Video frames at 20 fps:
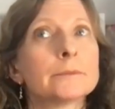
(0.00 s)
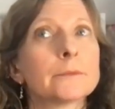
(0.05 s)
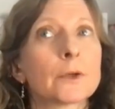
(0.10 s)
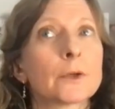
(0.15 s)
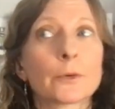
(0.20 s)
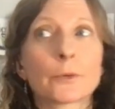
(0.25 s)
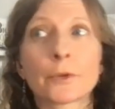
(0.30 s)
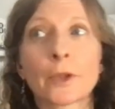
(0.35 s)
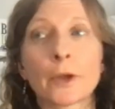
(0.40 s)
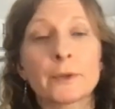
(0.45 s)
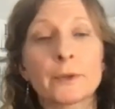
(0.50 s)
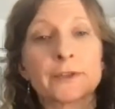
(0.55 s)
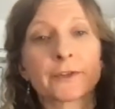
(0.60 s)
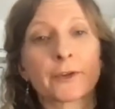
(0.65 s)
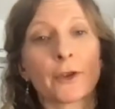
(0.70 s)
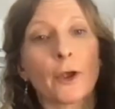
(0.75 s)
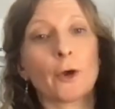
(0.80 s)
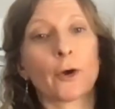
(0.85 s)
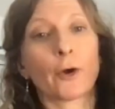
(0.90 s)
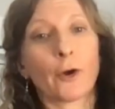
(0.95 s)
Although it's
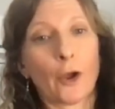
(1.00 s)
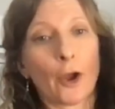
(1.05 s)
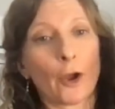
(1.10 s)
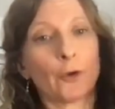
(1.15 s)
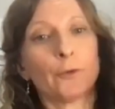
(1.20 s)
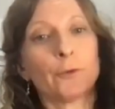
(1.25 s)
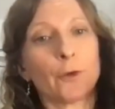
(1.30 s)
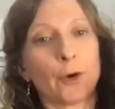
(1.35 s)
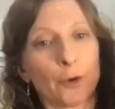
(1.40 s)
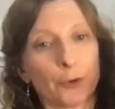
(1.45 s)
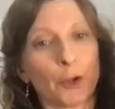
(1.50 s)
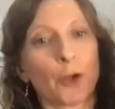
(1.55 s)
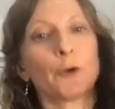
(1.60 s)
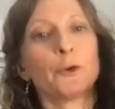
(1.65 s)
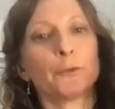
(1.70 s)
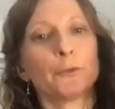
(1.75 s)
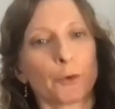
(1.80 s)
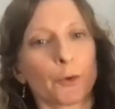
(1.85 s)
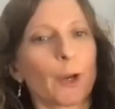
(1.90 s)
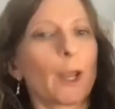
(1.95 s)
on
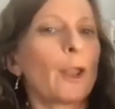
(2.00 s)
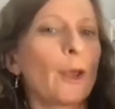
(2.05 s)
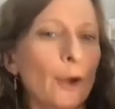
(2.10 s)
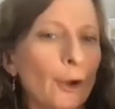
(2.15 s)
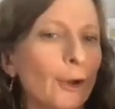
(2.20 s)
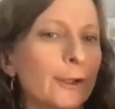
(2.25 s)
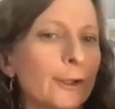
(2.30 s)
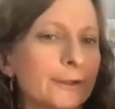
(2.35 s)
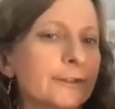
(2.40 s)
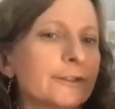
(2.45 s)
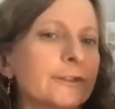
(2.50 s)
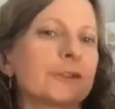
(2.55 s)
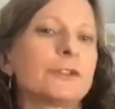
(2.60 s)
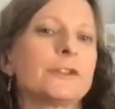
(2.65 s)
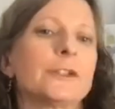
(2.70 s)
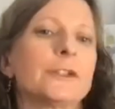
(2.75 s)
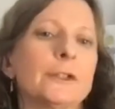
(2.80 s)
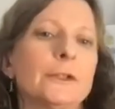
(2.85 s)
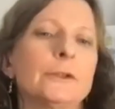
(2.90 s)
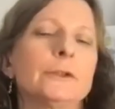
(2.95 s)
over alert,
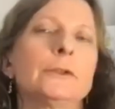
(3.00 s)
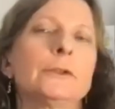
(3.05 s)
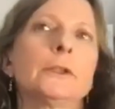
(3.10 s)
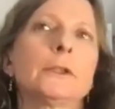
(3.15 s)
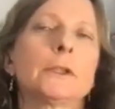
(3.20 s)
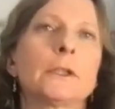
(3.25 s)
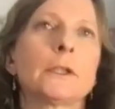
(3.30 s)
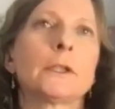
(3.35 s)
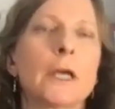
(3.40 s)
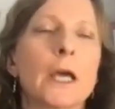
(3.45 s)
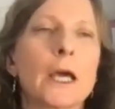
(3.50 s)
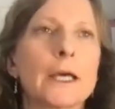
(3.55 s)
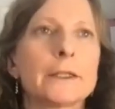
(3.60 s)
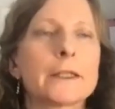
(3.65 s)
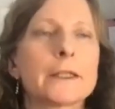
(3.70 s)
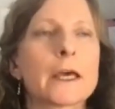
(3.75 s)
and